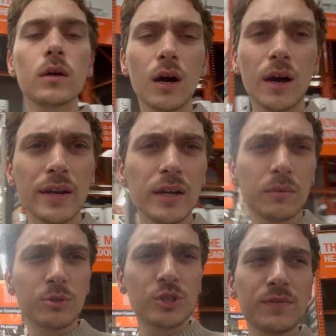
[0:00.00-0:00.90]
I ended up
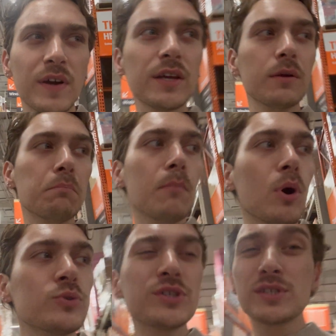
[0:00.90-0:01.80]
just finding the
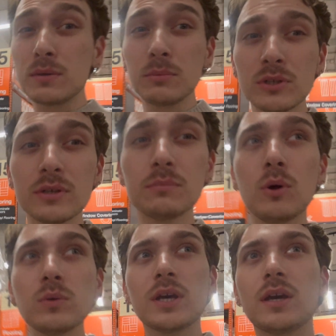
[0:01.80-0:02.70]
most similar
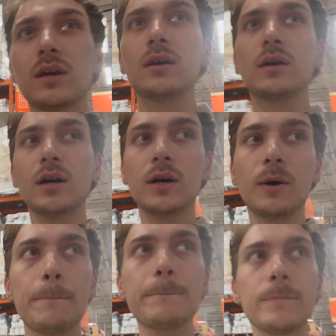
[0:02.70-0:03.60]
molding.
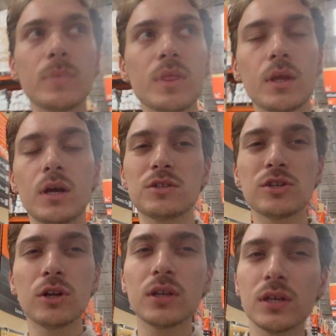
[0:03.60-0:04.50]
It's
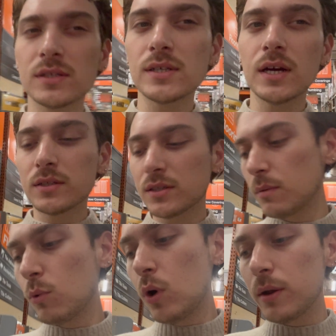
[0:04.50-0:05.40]
not the exact same
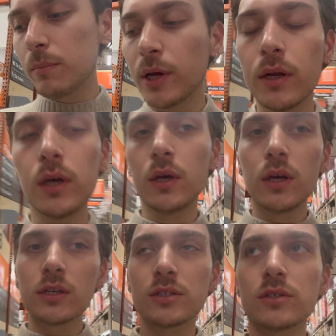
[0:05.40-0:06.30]
one, but it
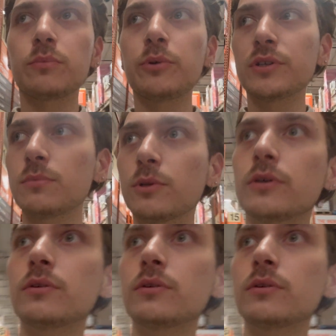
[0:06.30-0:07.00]
does look pretty similar.